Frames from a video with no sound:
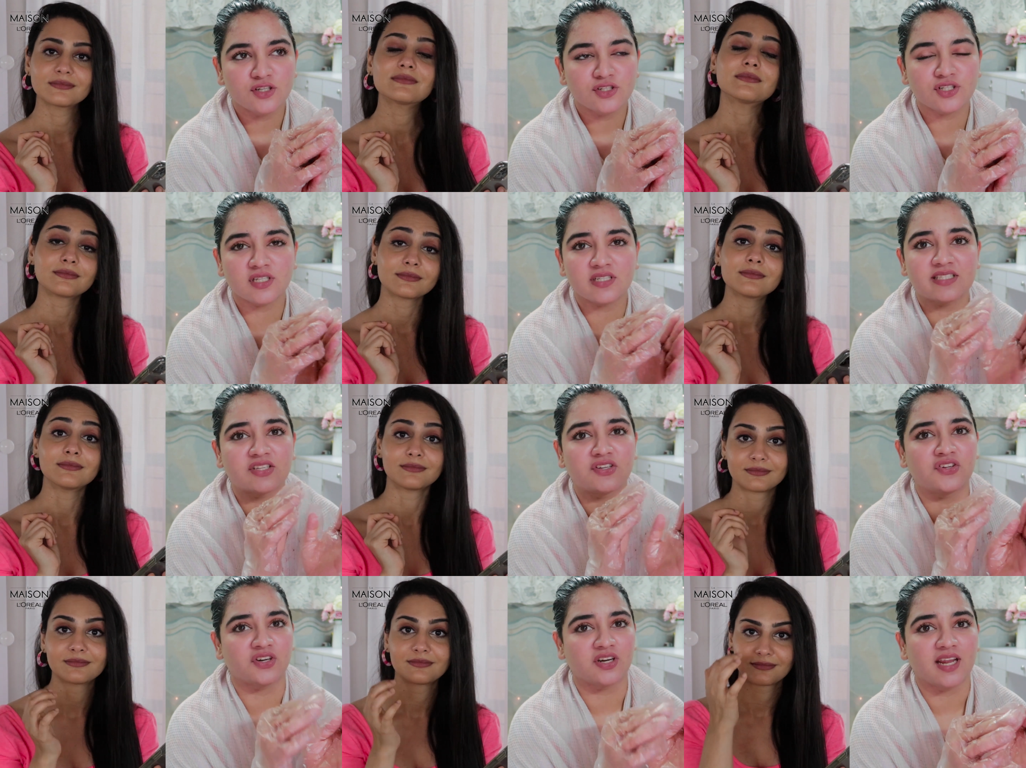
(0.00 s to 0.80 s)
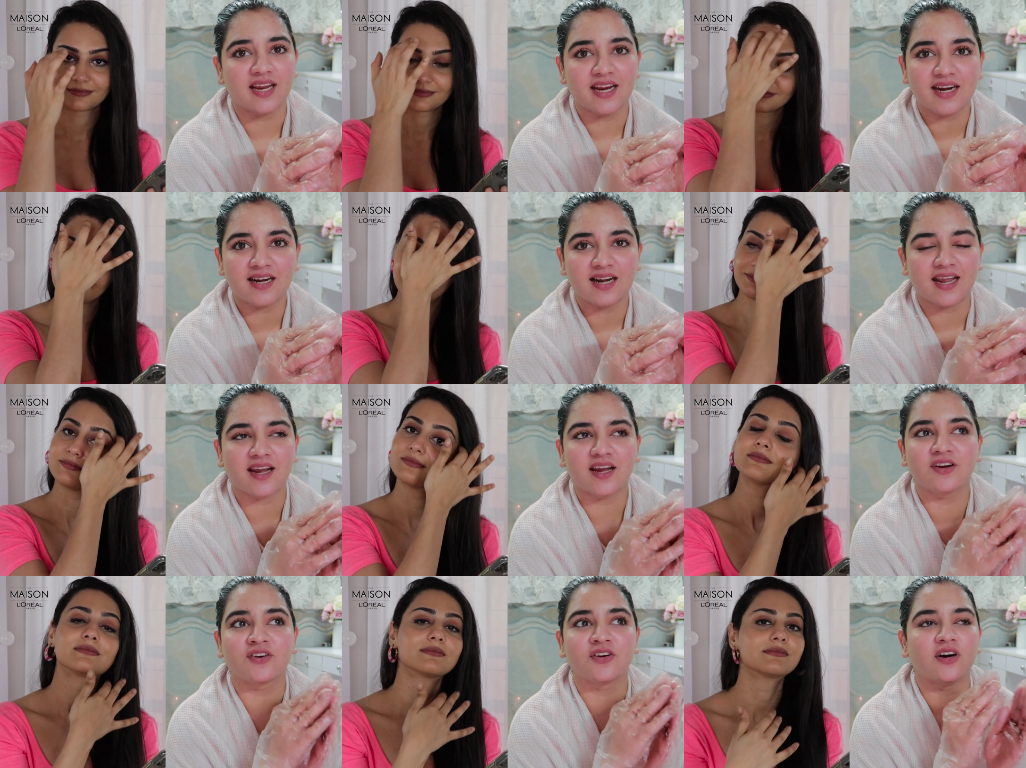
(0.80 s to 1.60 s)
Speaker 1: She's great, like
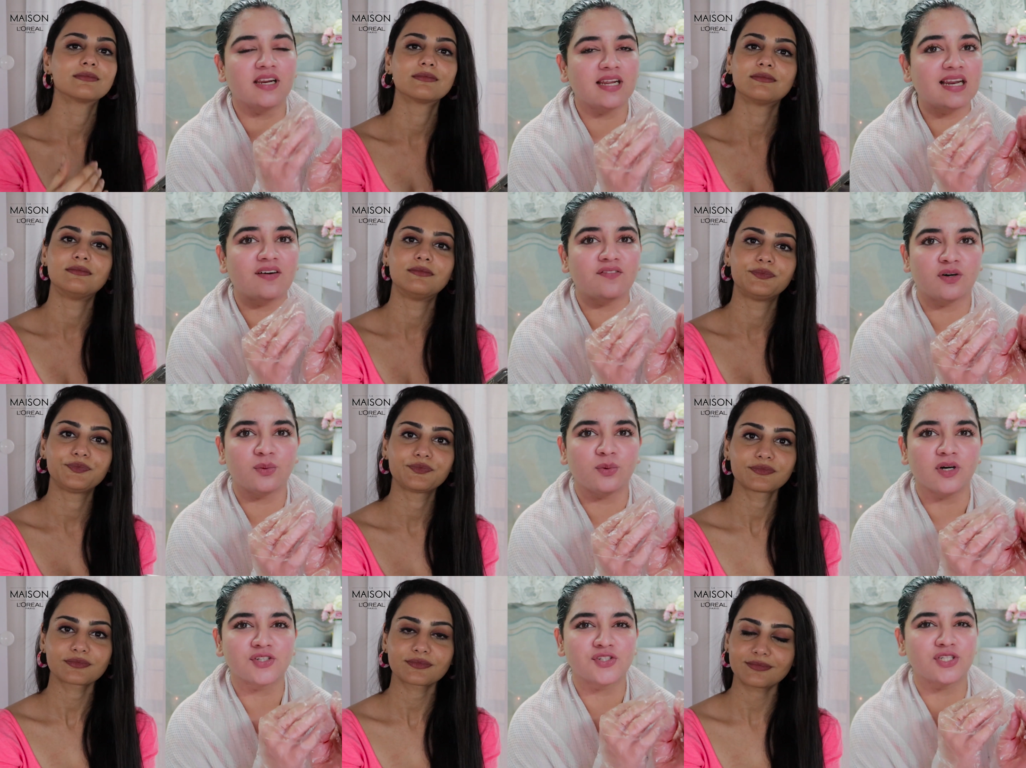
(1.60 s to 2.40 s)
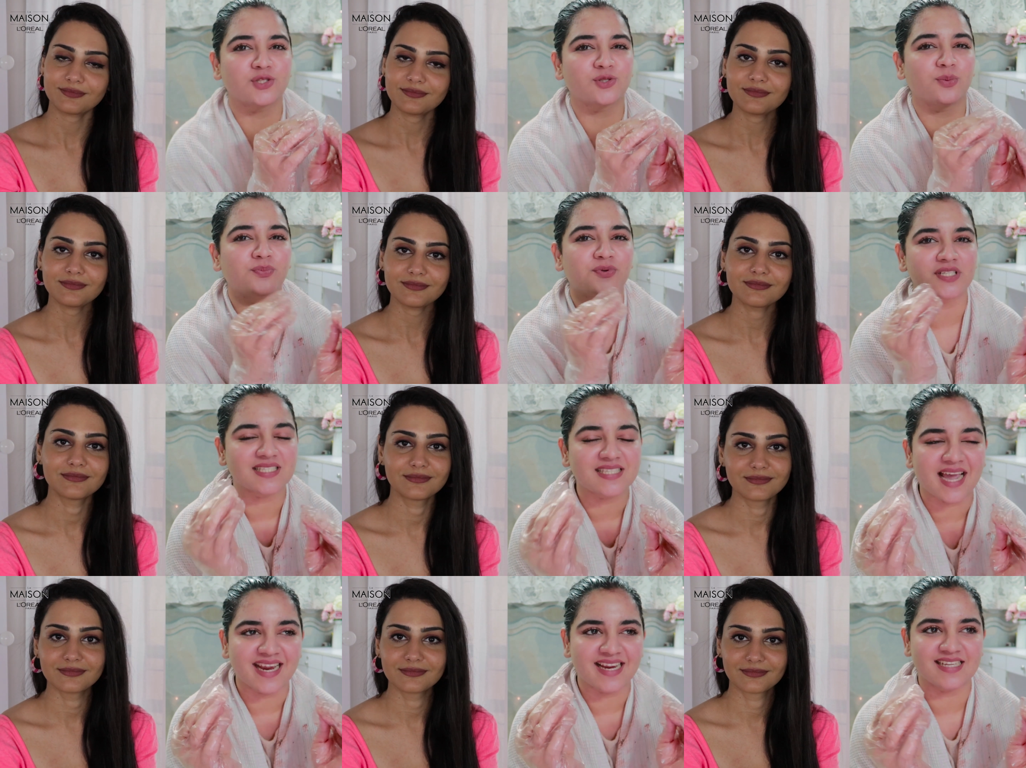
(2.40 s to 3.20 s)
I really love her work. She's so
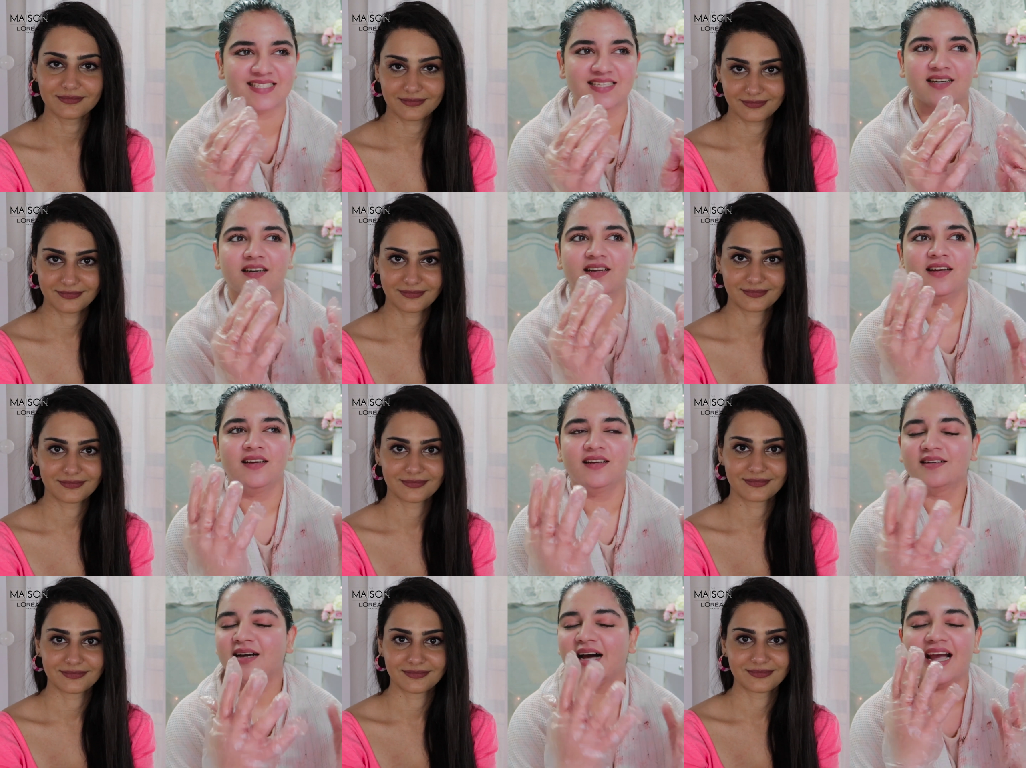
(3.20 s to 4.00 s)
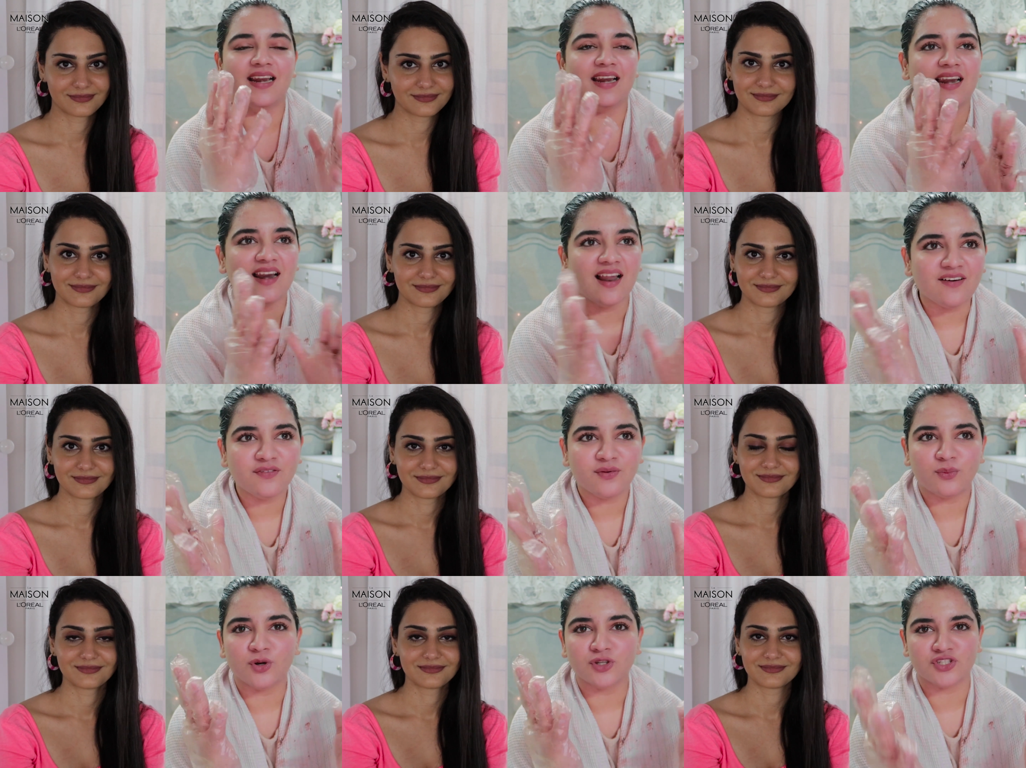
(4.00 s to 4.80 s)
precise and I
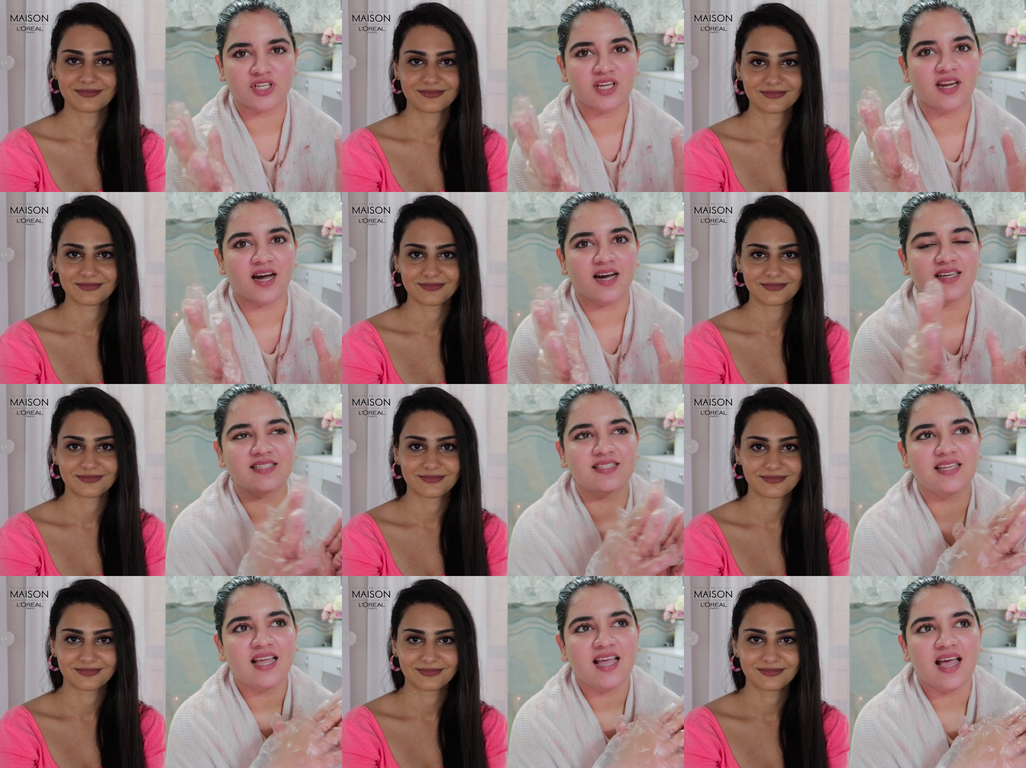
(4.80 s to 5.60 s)
love what she does.